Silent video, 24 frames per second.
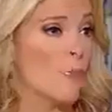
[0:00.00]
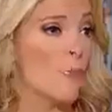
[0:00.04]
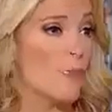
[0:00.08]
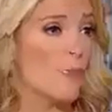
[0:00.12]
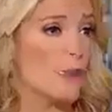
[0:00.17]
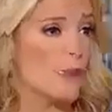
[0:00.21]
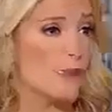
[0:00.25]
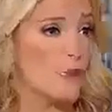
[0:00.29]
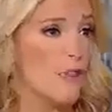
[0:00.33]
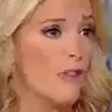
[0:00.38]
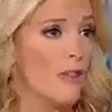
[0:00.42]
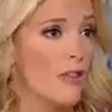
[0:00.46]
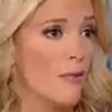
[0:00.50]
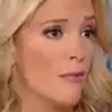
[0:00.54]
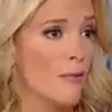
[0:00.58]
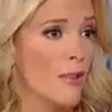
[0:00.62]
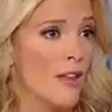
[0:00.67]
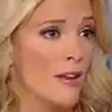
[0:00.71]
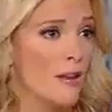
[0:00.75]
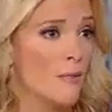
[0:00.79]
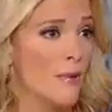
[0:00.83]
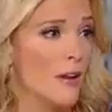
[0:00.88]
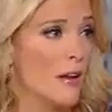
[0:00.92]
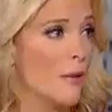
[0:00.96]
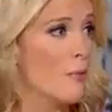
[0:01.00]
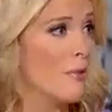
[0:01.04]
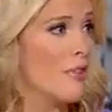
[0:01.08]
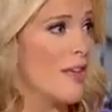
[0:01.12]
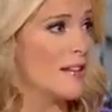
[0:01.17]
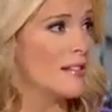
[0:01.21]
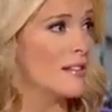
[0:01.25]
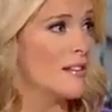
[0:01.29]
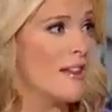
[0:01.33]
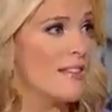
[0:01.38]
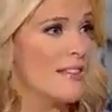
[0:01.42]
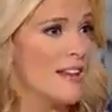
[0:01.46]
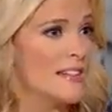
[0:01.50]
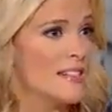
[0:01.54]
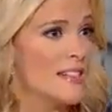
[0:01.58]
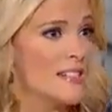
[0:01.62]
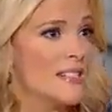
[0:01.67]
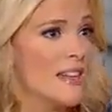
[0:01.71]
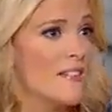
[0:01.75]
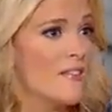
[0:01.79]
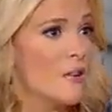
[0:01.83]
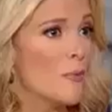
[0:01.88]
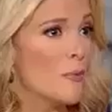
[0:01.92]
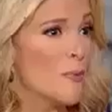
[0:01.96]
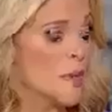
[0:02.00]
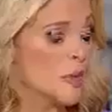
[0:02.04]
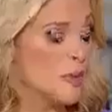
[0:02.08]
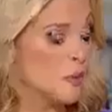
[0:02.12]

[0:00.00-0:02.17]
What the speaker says: anybody. Well, that doesn't even appear to be on the table.